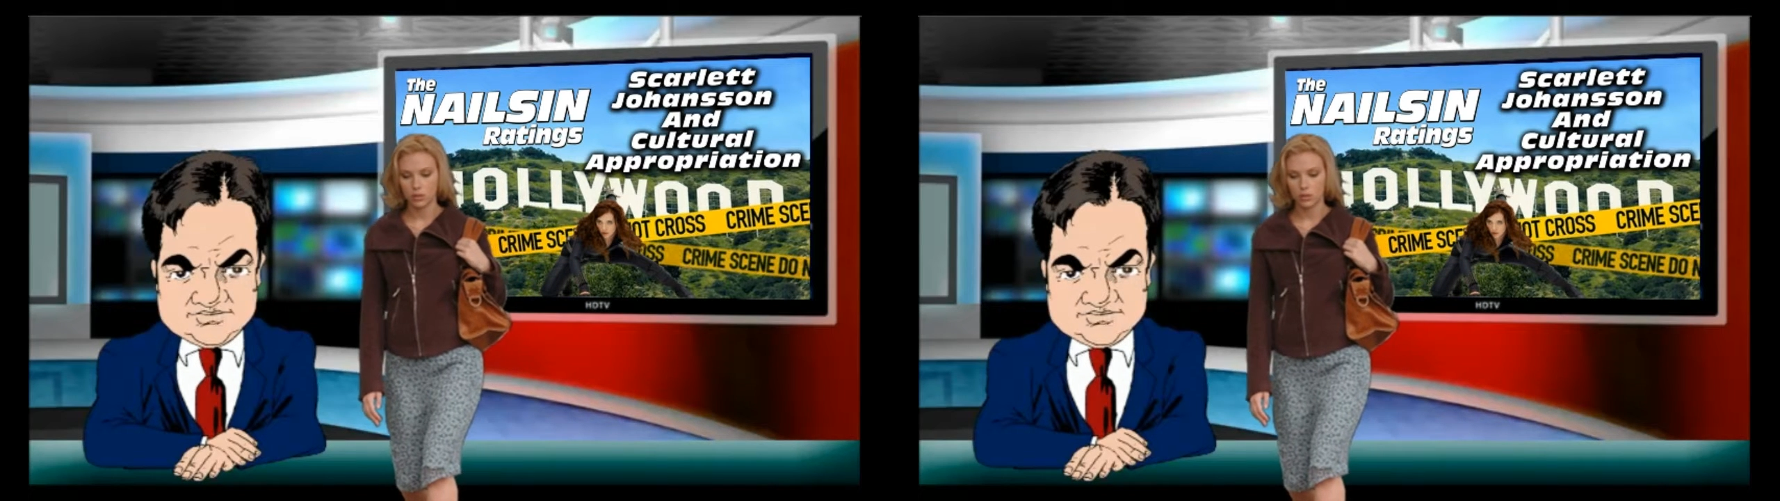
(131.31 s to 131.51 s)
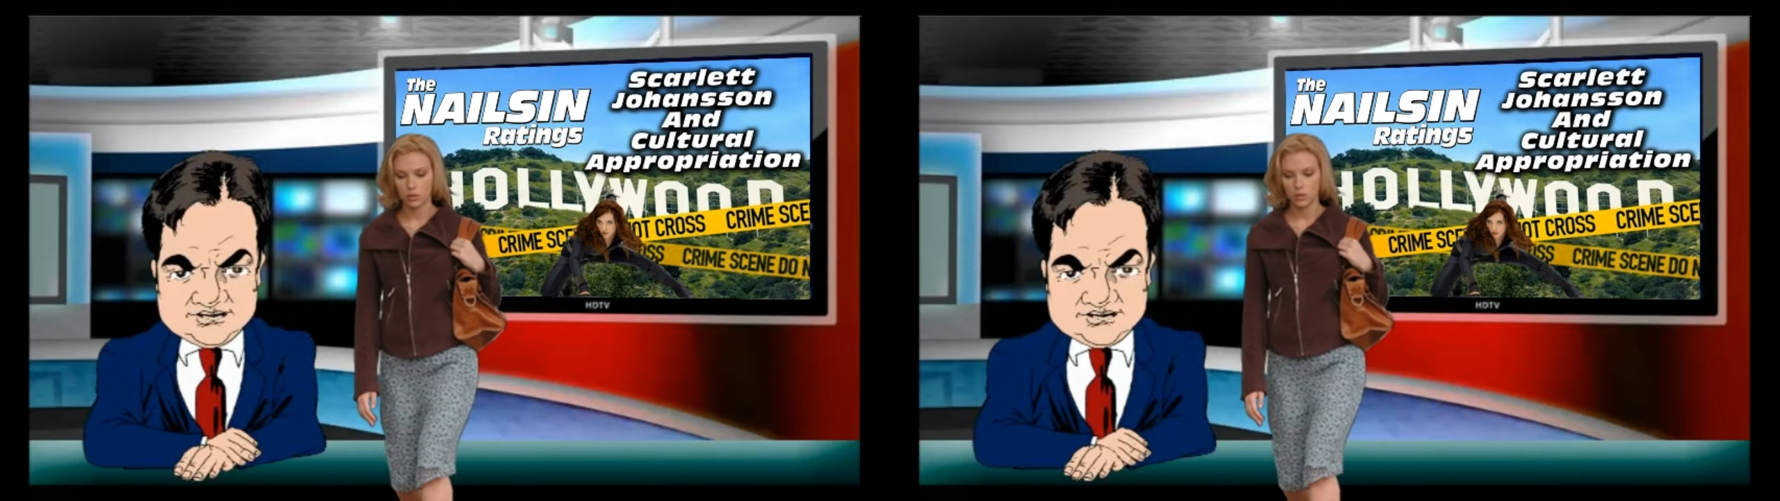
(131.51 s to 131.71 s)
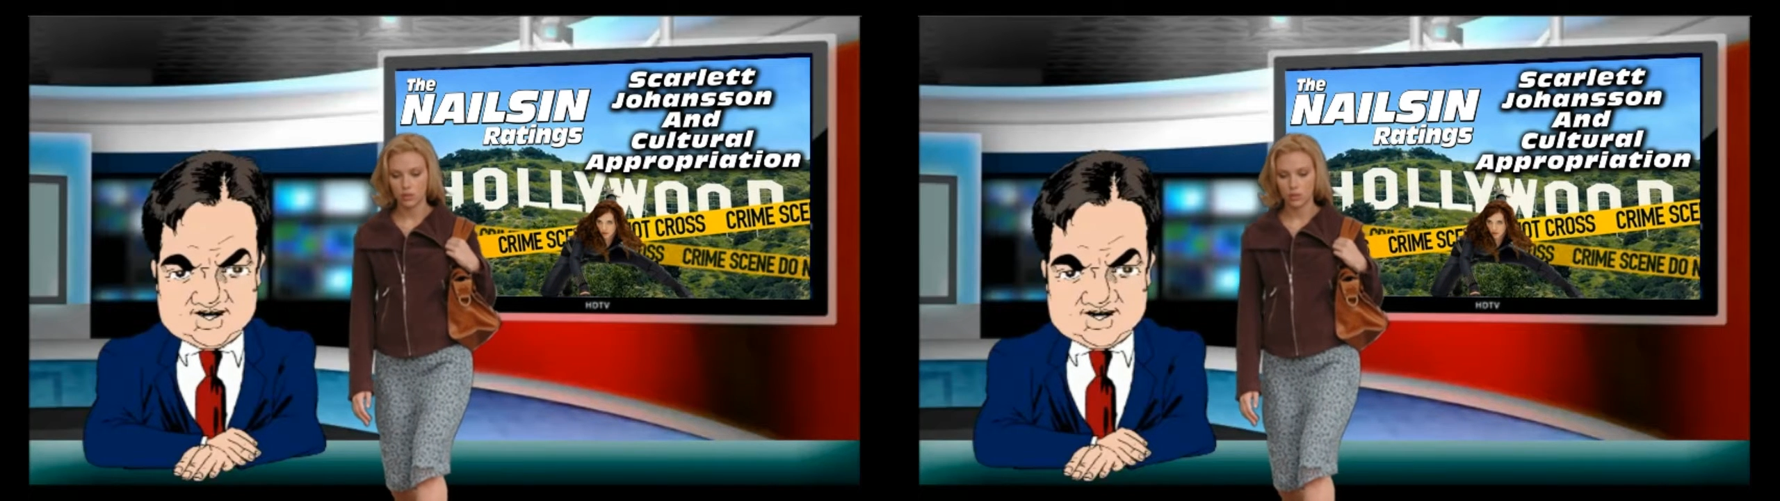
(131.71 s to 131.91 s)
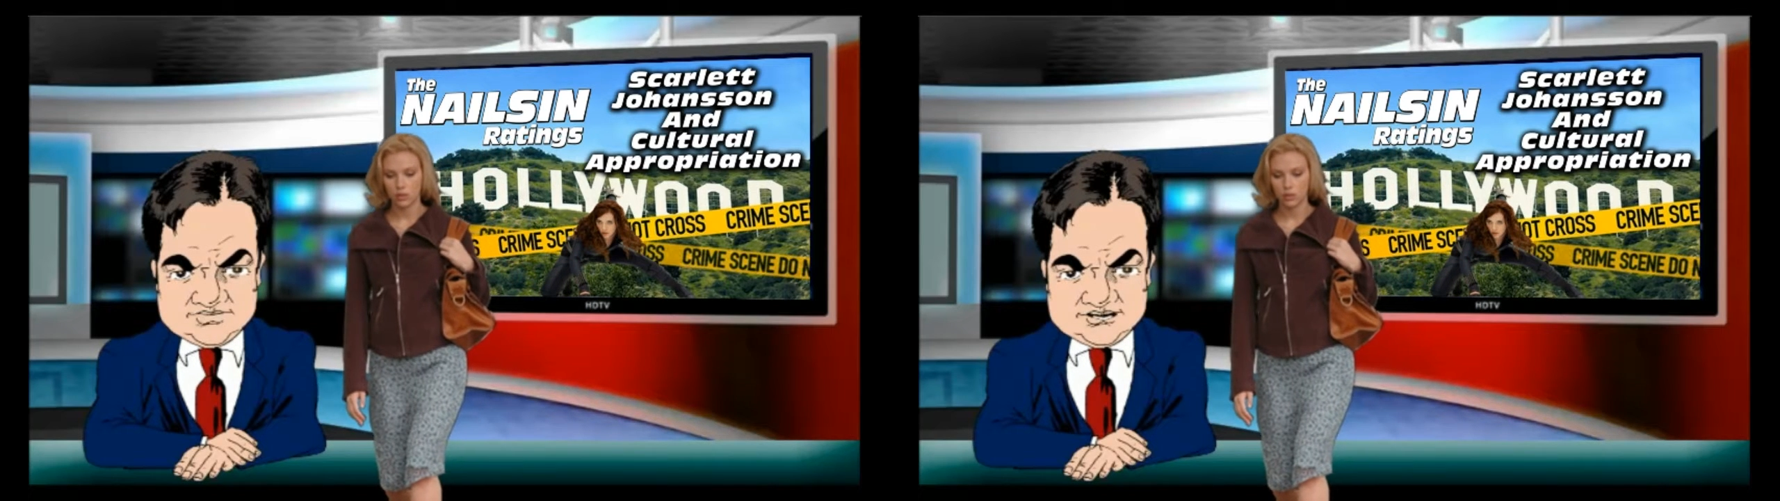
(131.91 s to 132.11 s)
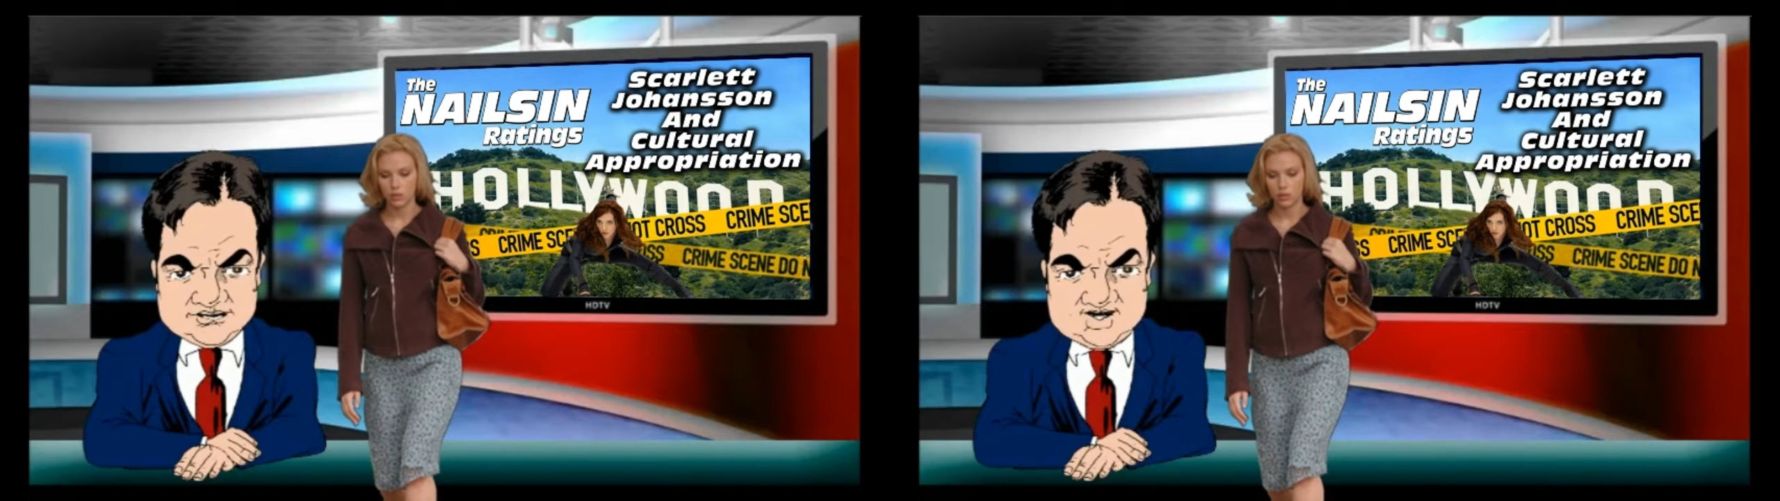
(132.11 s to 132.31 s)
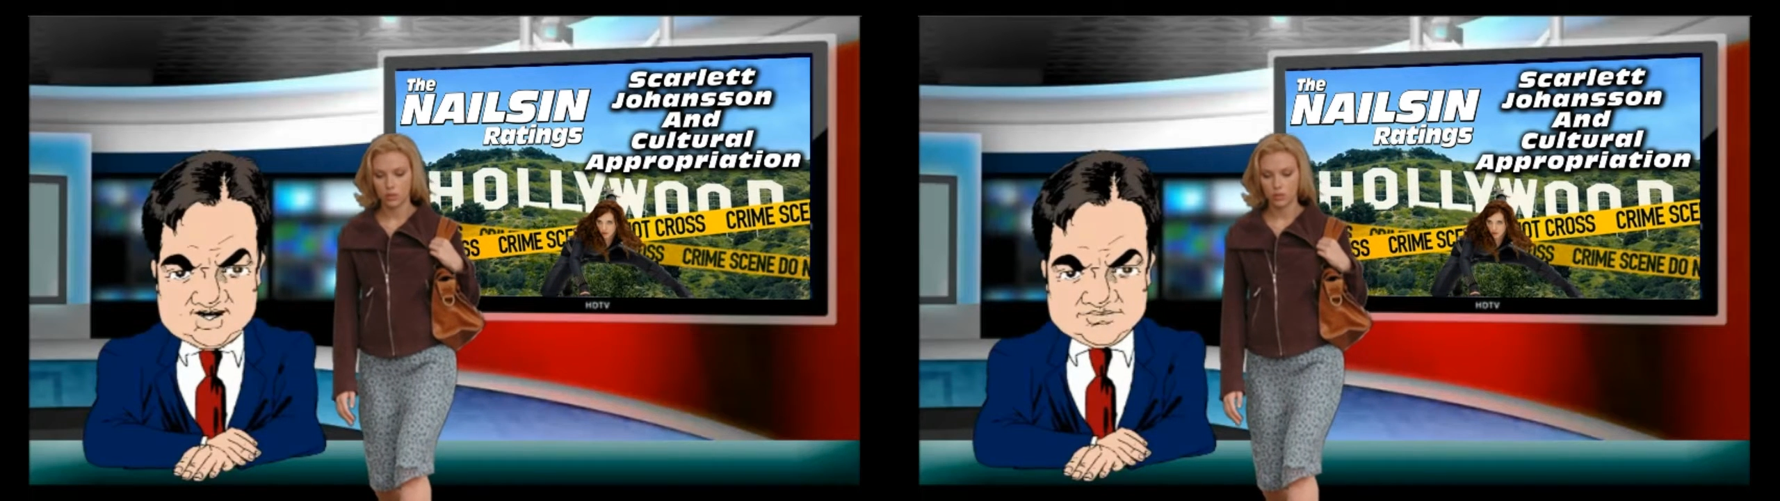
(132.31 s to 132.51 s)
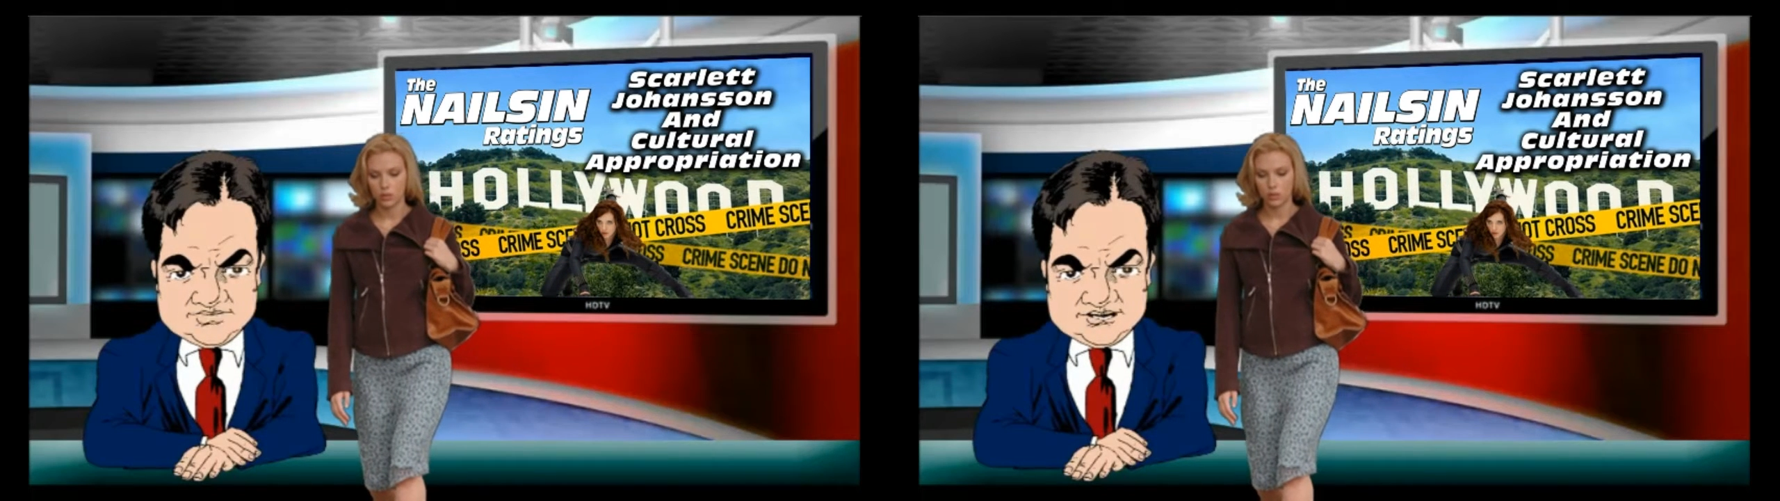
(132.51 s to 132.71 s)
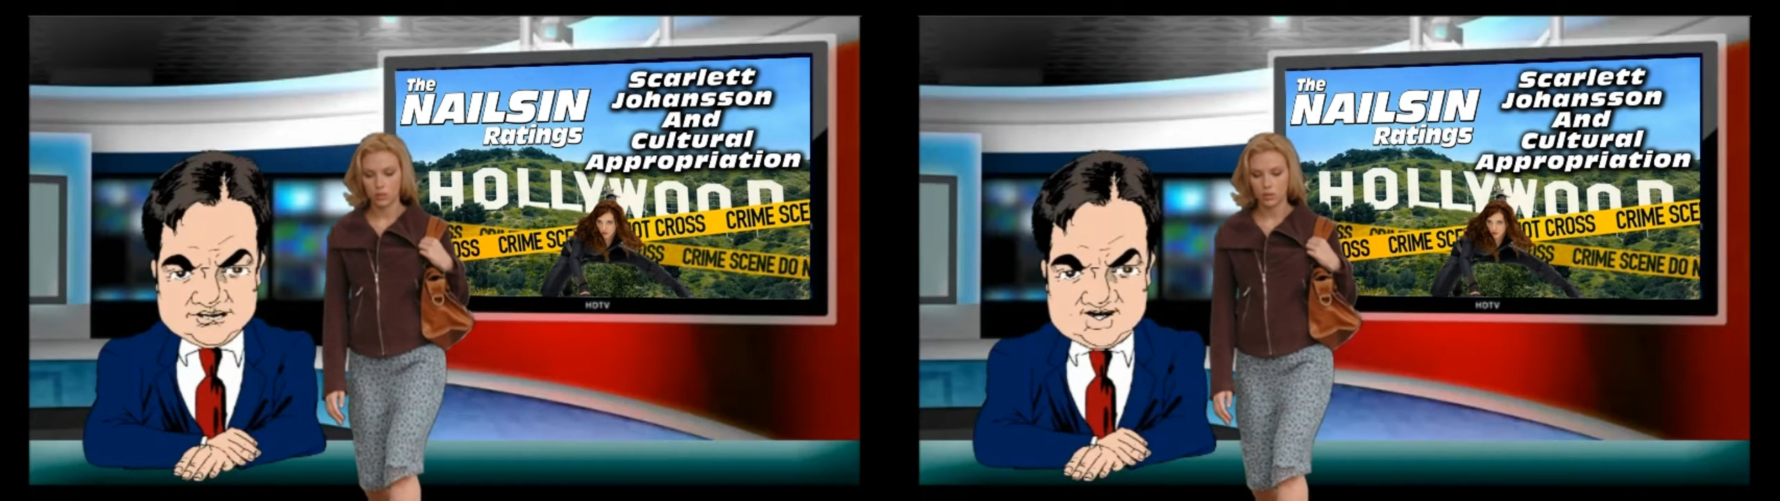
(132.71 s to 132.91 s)
continues to
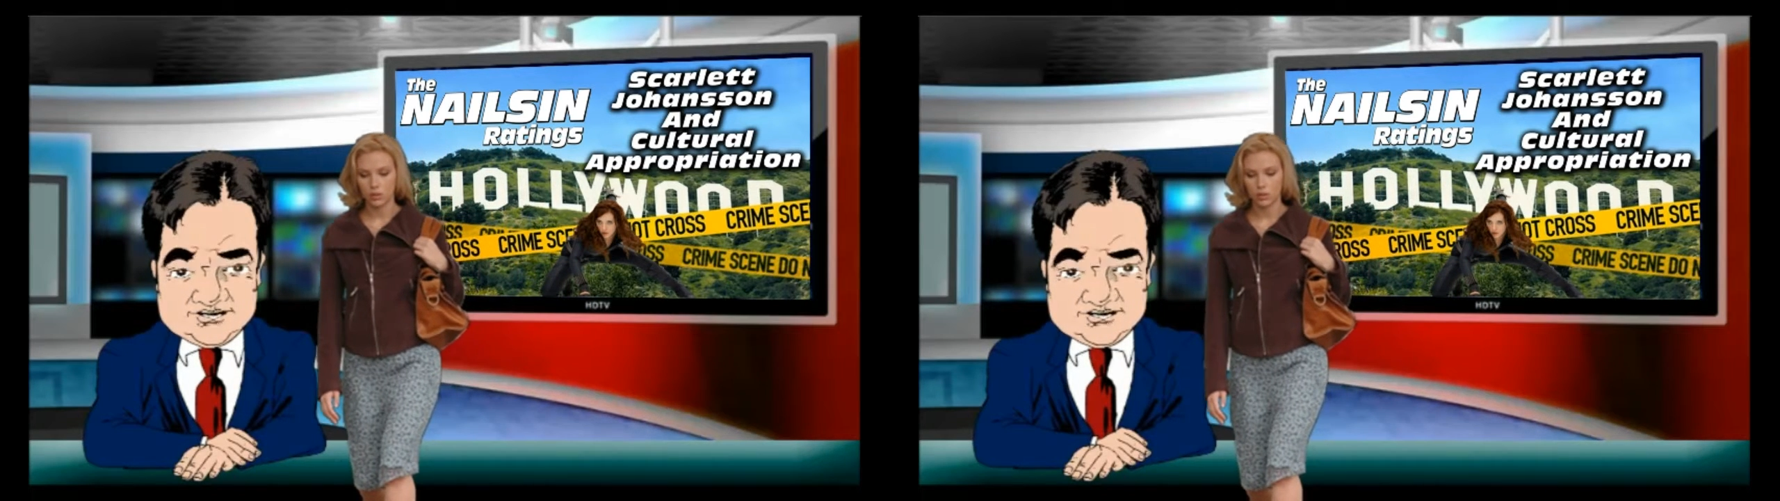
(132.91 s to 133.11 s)
advance.